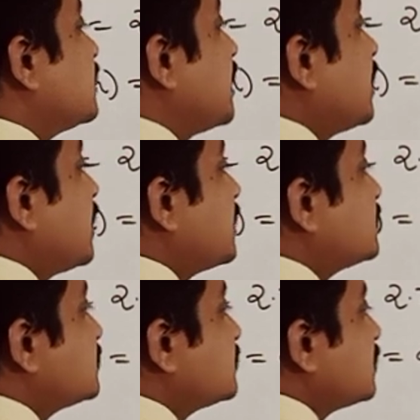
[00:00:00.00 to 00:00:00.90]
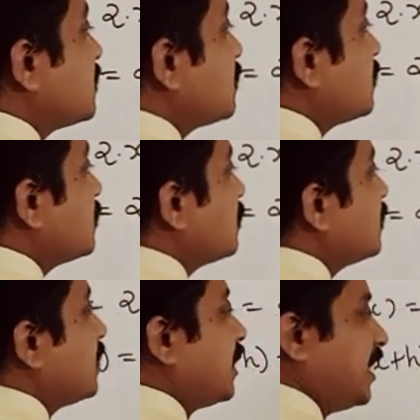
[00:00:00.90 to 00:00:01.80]
h,
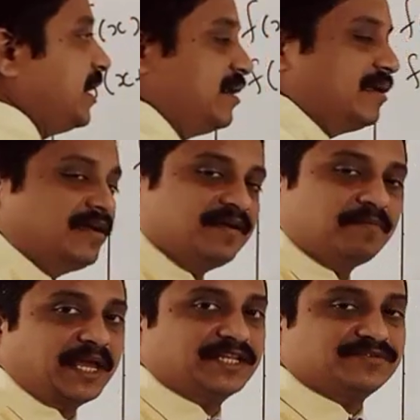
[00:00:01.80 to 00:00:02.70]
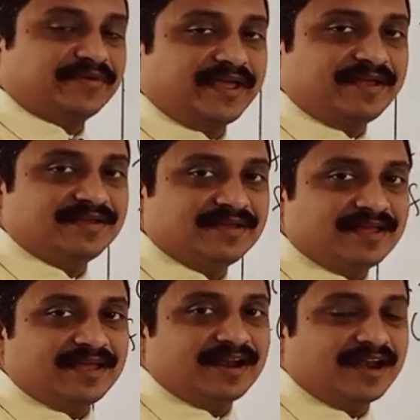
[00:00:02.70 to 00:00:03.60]
and minus 5.
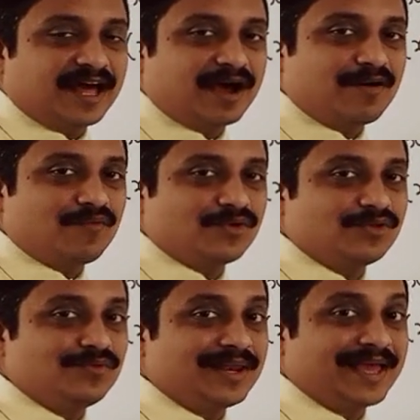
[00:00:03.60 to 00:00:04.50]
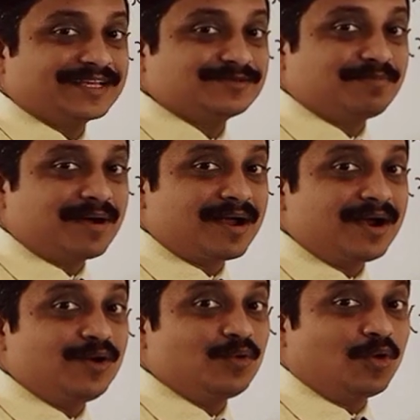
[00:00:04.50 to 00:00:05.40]
Now you will
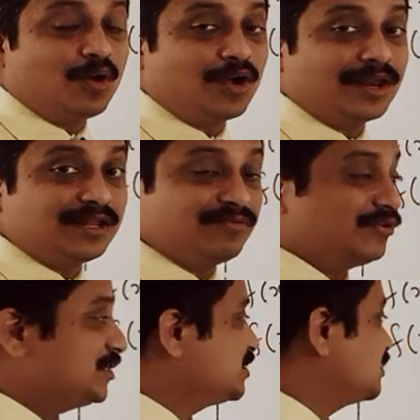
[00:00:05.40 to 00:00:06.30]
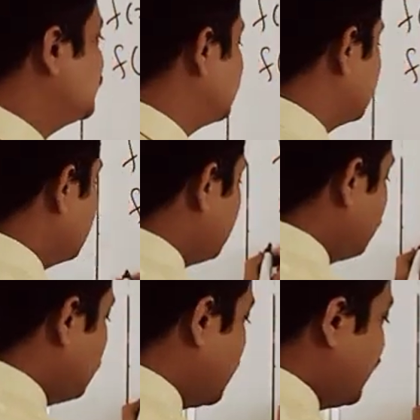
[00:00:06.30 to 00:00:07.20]
expand to all in the functions
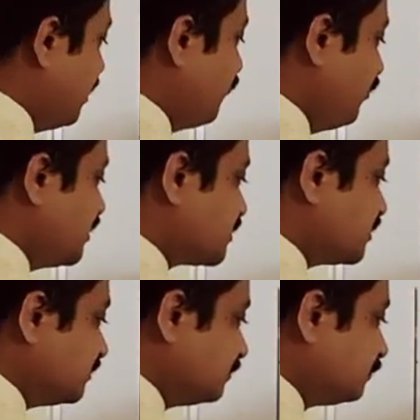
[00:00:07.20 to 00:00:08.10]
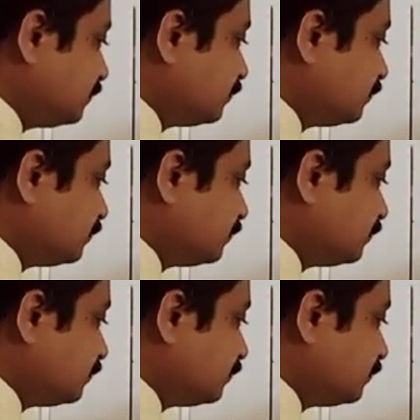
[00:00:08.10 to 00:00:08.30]
by definition.